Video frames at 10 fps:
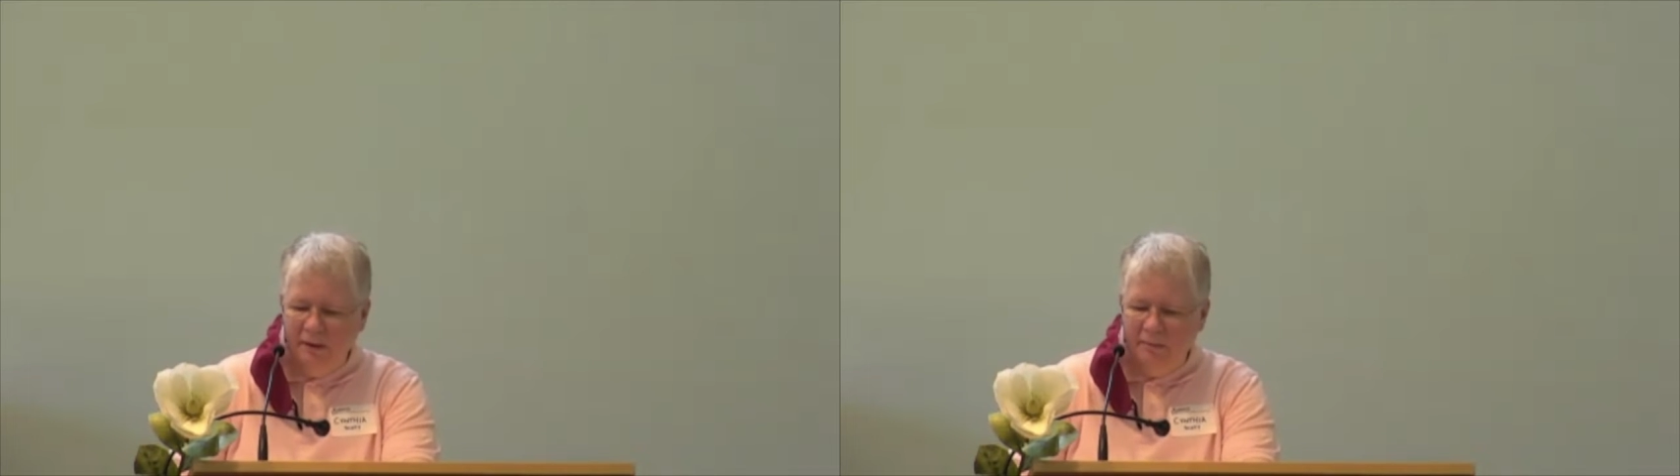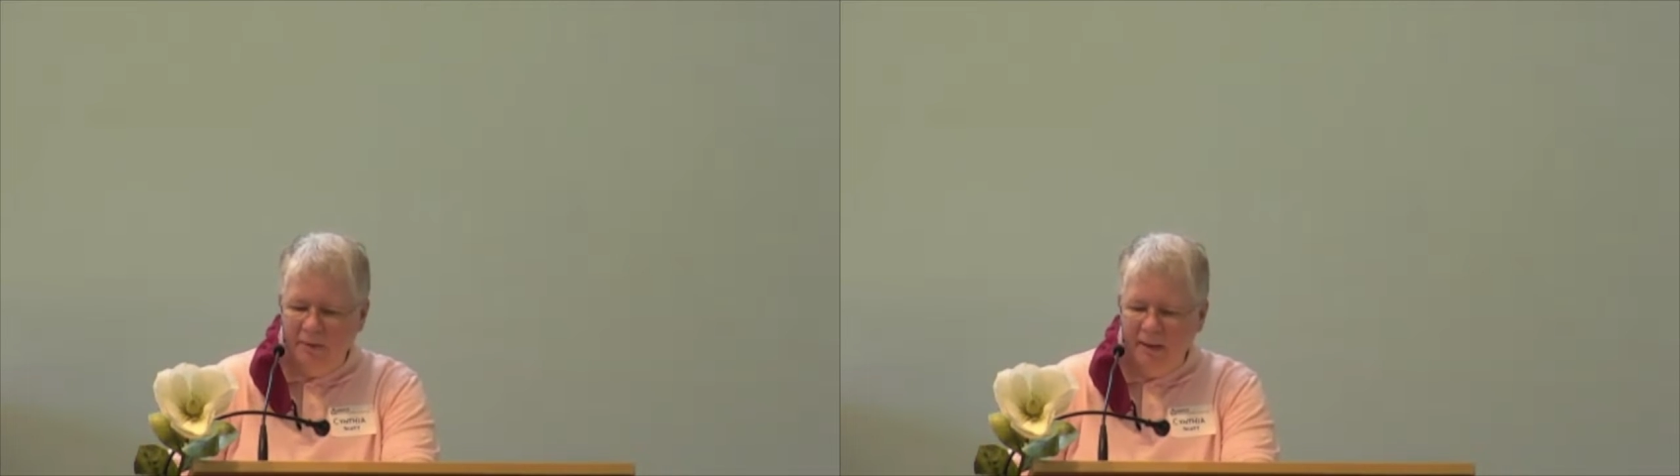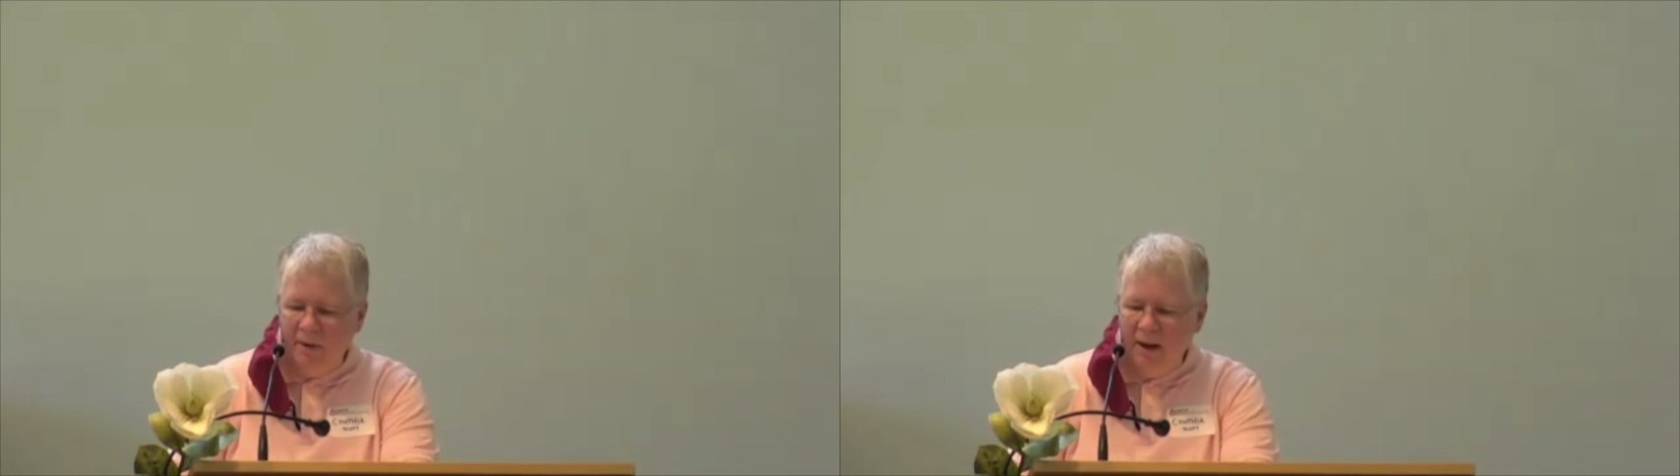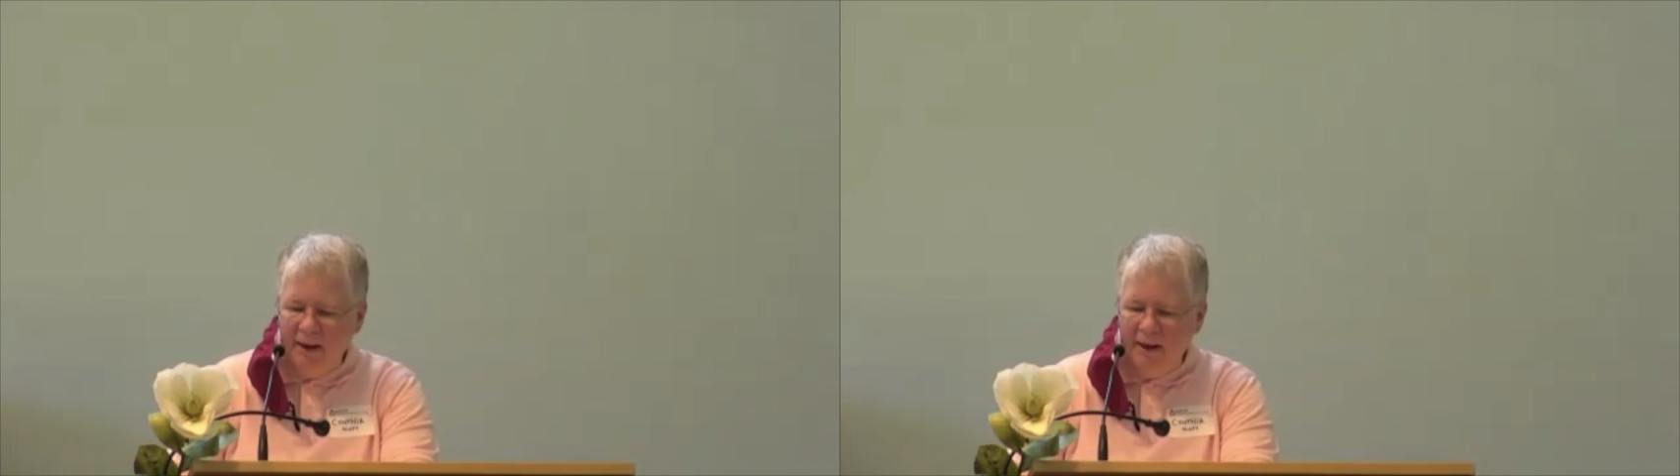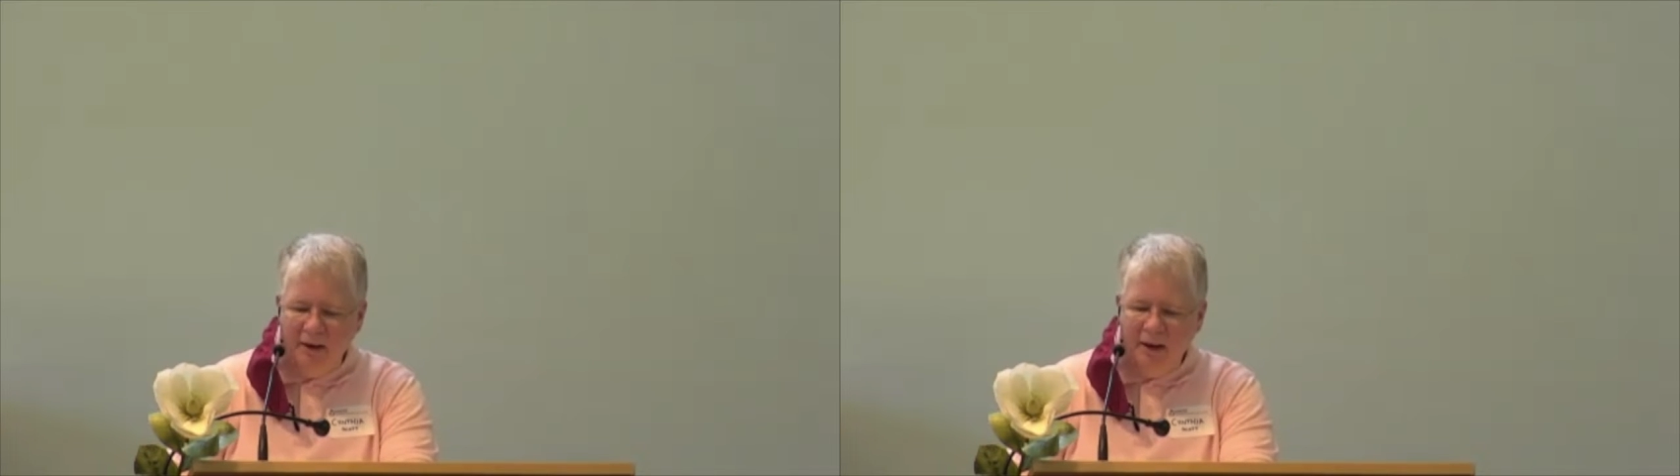my
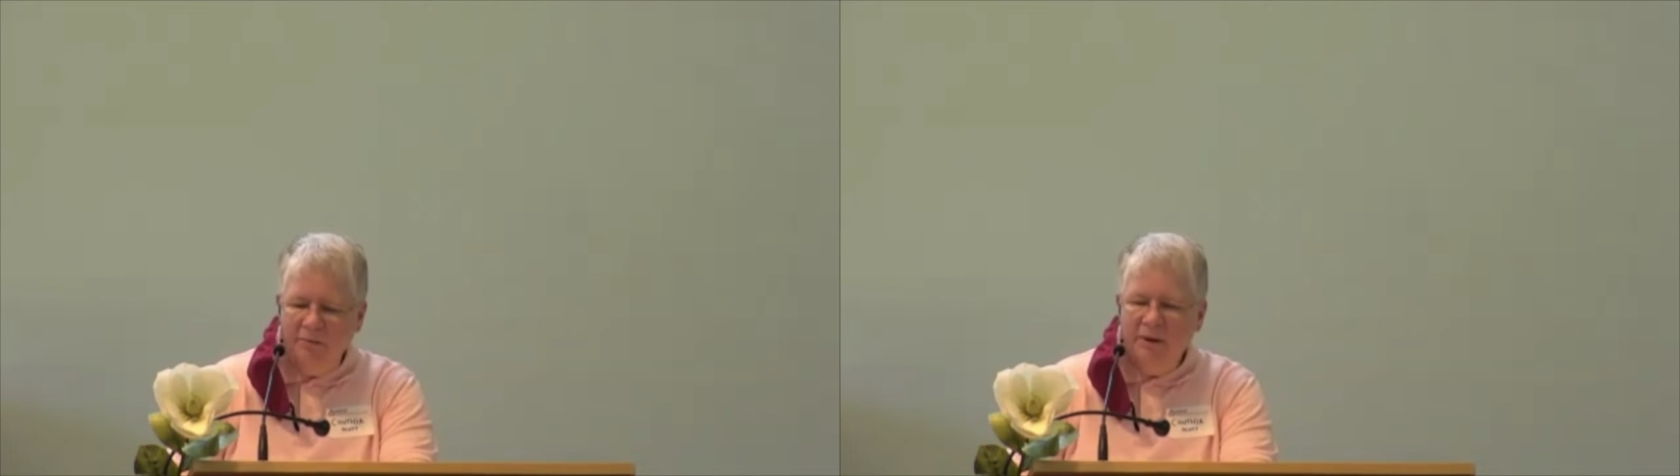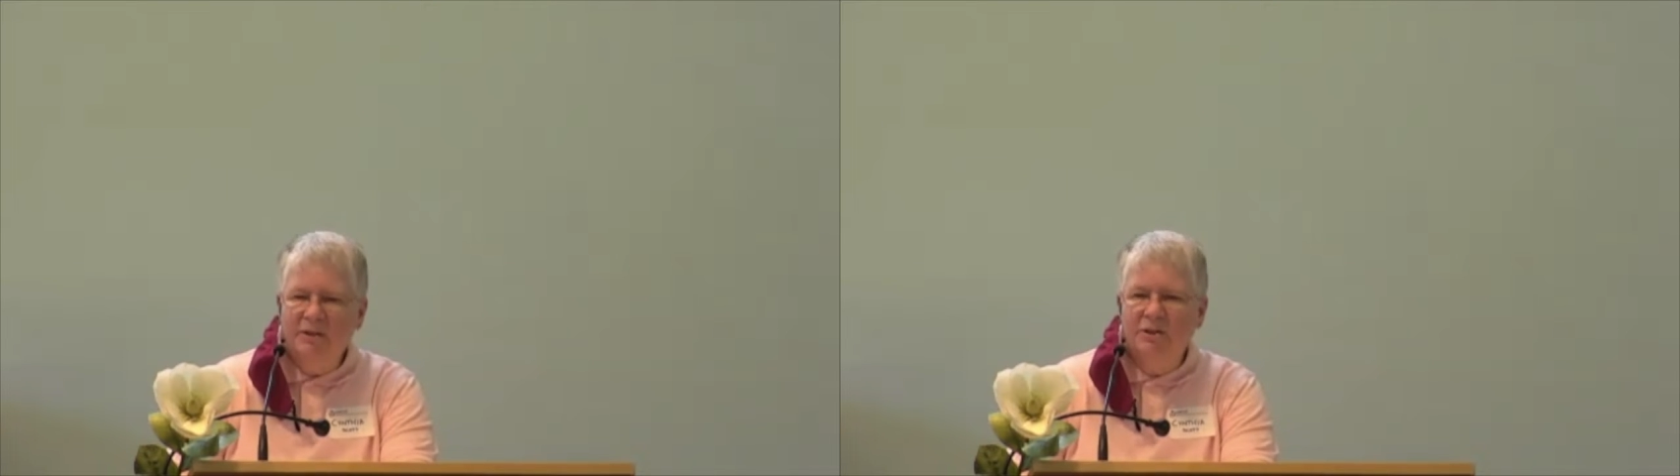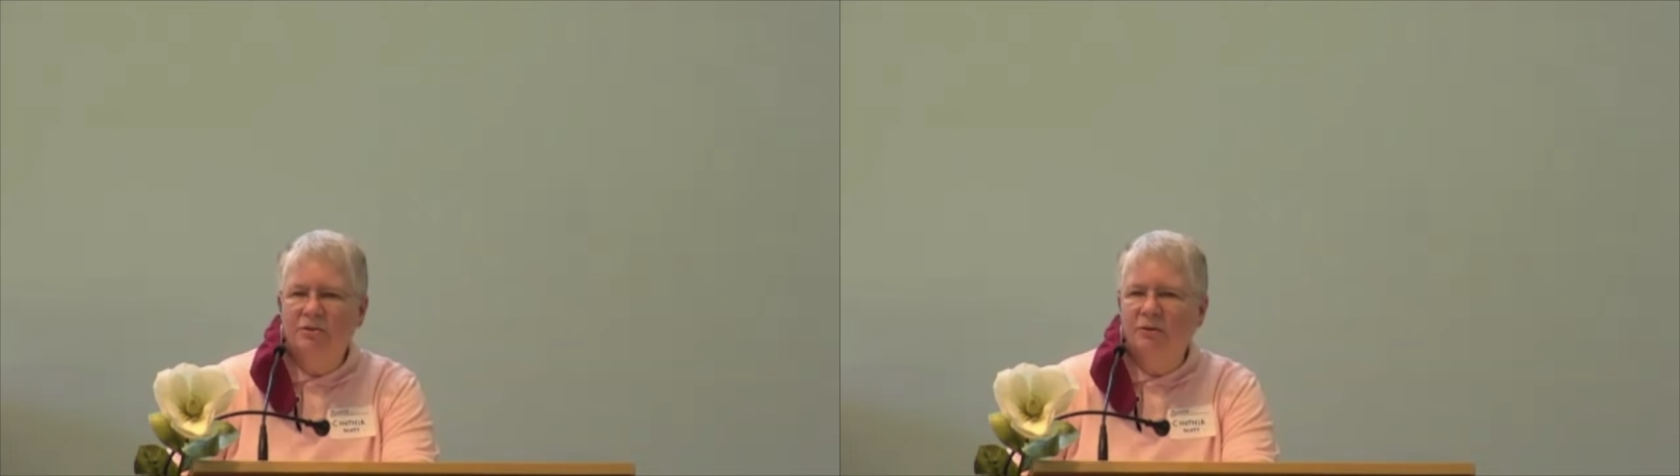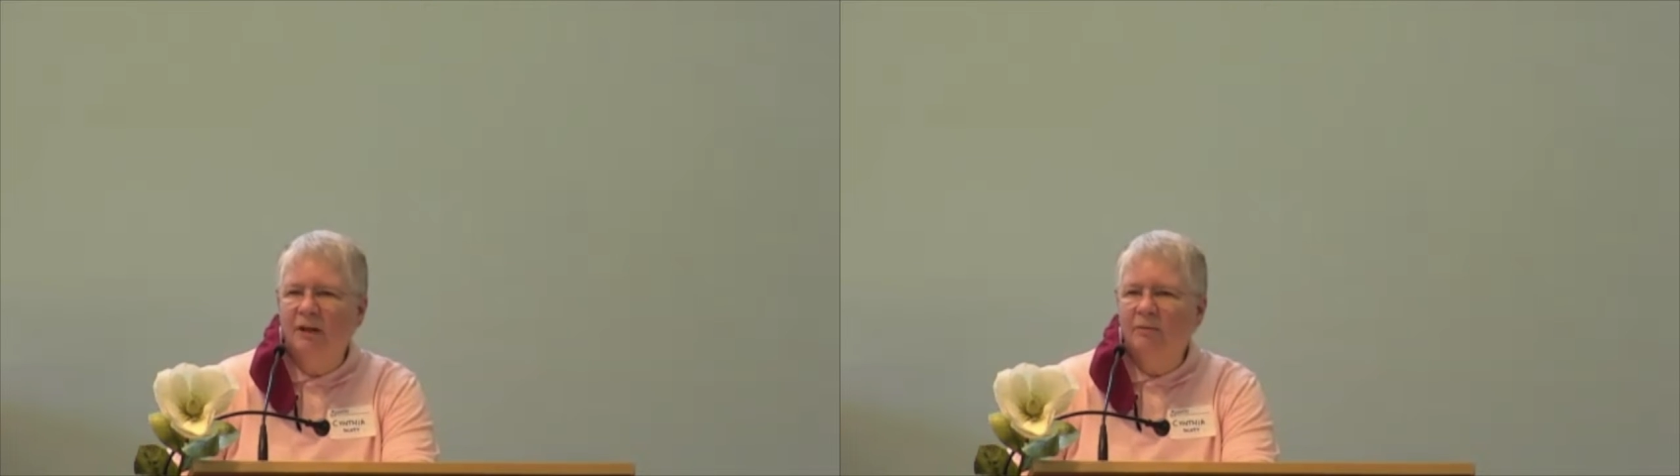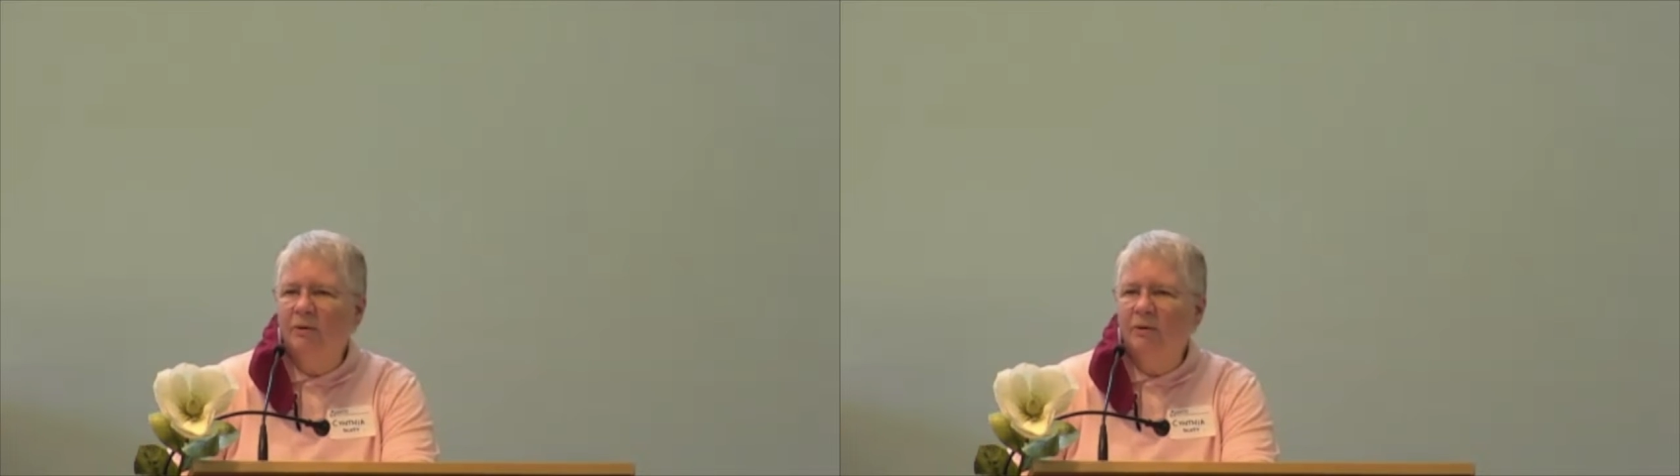mind not registering